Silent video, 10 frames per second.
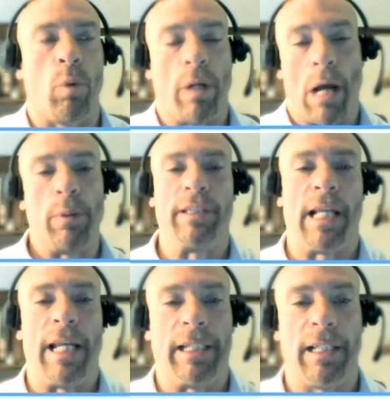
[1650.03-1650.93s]
What I was
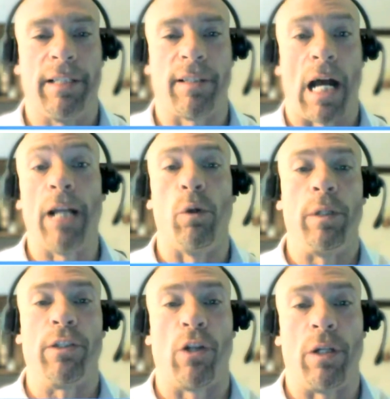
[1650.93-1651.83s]
saying is I
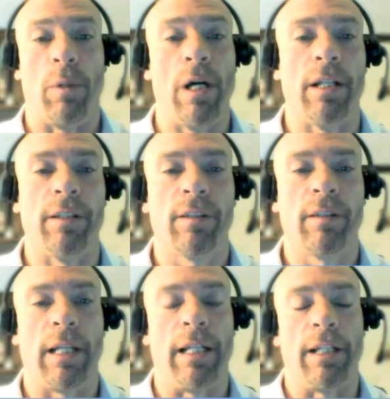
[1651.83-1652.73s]
always thought it was,
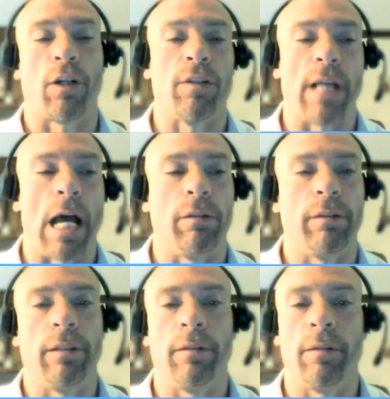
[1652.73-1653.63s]
and it turns
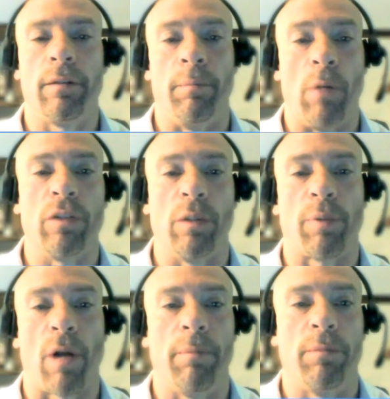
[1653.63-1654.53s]
out that most of
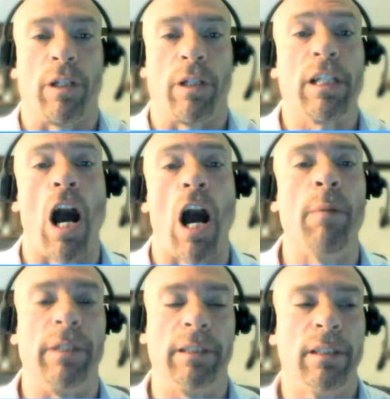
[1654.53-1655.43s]
the problems are
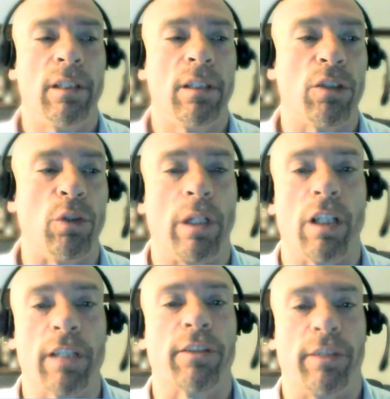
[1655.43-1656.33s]
common to a
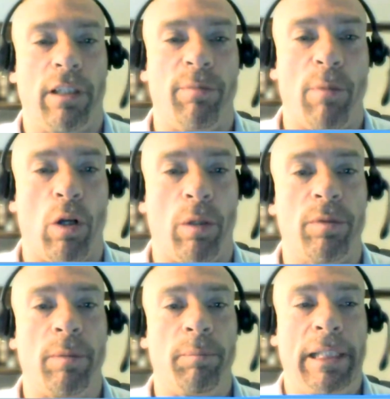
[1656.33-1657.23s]
clustering of
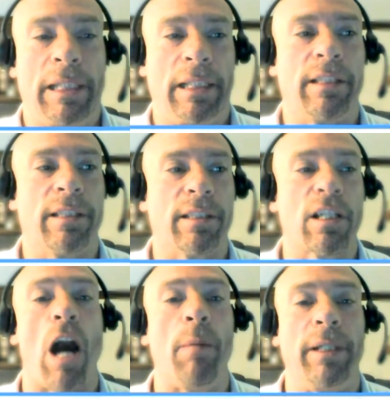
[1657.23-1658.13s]
modems, meaning it's
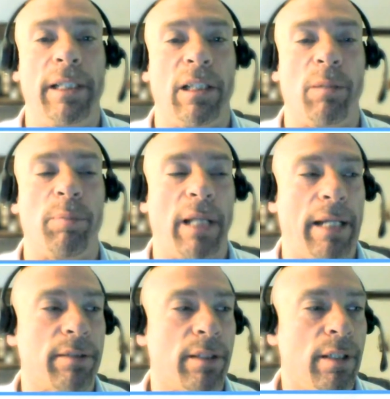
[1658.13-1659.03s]
common in the
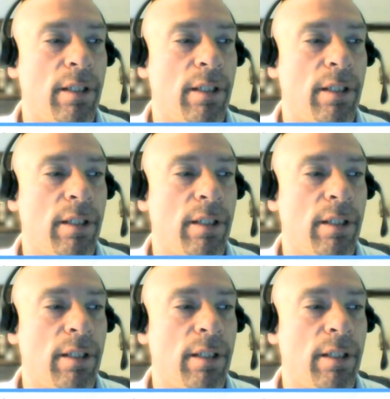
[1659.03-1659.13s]
plant.